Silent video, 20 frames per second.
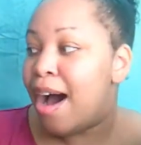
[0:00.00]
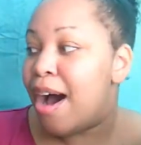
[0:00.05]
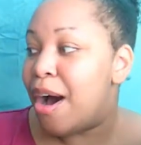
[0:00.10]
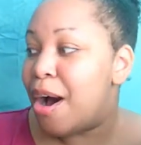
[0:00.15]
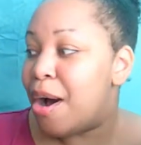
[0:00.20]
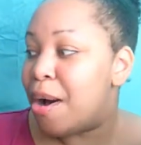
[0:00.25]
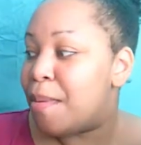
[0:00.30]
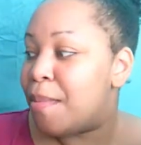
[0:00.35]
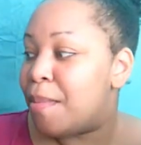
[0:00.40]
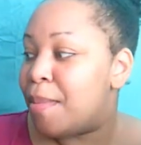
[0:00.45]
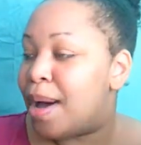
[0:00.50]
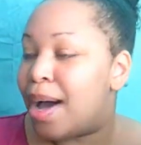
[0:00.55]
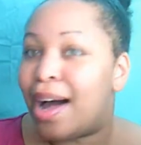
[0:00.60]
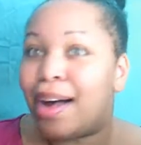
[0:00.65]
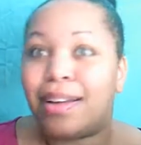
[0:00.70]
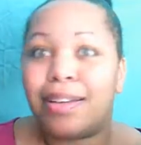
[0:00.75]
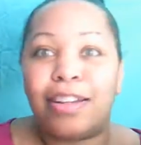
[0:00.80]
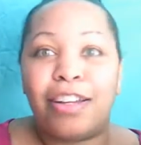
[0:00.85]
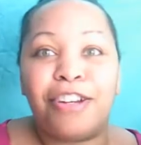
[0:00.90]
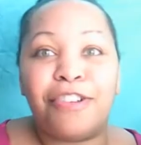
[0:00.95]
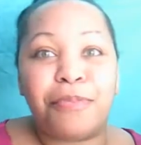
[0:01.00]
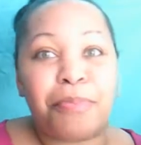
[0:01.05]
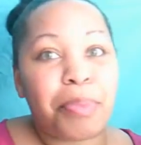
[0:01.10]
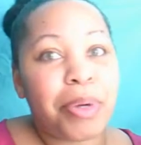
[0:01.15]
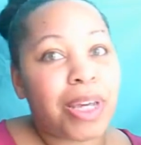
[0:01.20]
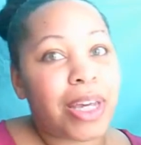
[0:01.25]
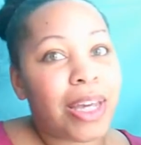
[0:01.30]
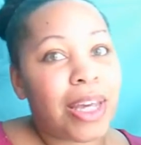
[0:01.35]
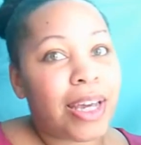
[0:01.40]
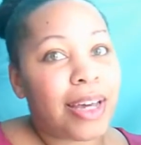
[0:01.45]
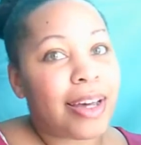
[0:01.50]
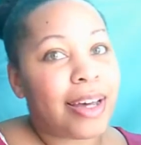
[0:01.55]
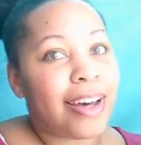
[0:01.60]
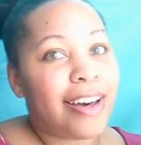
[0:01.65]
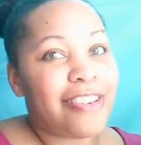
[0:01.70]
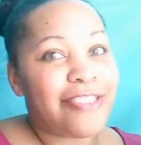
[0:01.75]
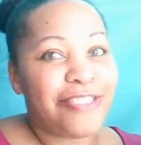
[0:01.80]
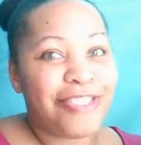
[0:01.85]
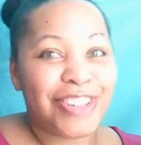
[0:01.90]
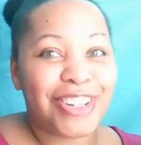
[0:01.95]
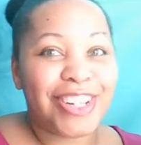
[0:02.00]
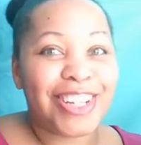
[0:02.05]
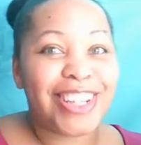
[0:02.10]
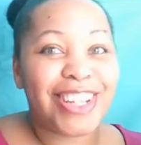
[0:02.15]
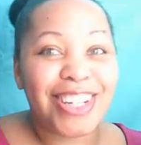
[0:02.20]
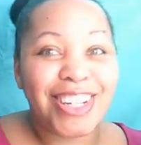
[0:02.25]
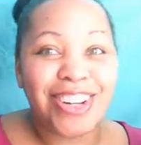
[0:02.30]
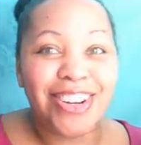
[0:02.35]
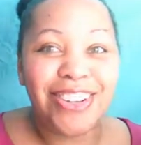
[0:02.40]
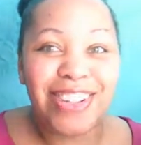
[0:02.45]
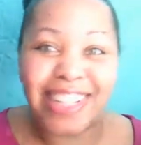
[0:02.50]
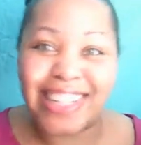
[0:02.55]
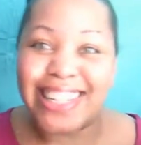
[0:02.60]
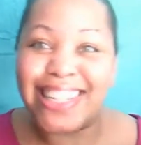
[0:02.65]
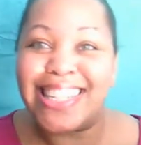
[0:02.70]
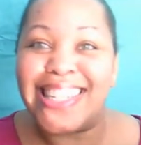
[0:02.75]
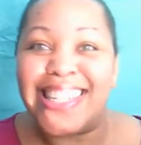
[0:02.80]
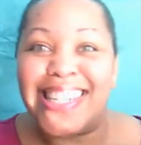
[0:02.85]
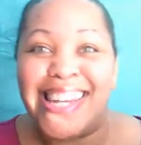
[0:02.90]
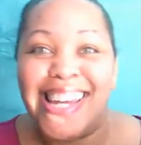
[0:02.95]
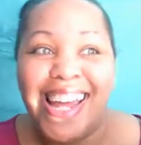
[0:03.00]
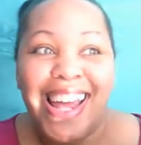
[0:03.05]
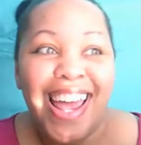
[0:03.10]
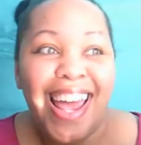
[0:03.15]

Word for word: I love pink for the longest,